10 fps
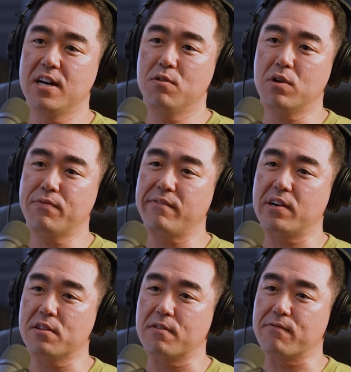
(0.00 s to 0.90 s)
What if we have
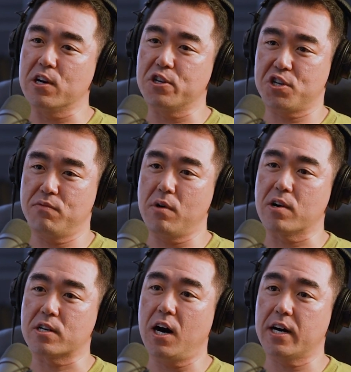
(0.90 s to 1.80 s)
another version of what
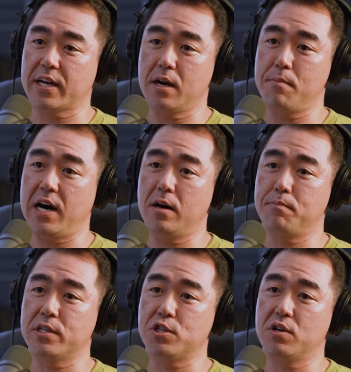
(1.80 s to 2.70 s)
we're talking about,
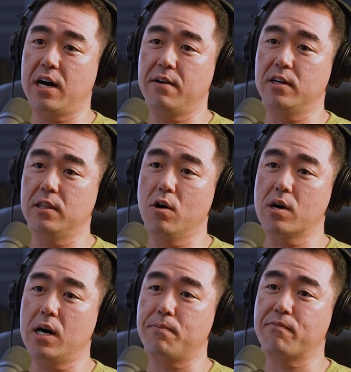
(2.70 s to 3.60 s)
but you have a
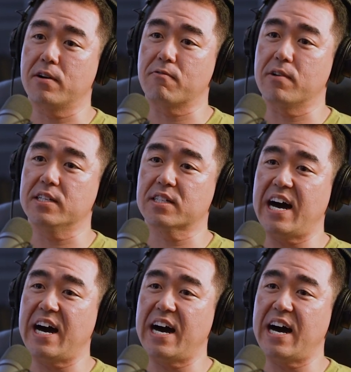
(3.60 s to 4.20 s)
lower upfront risk?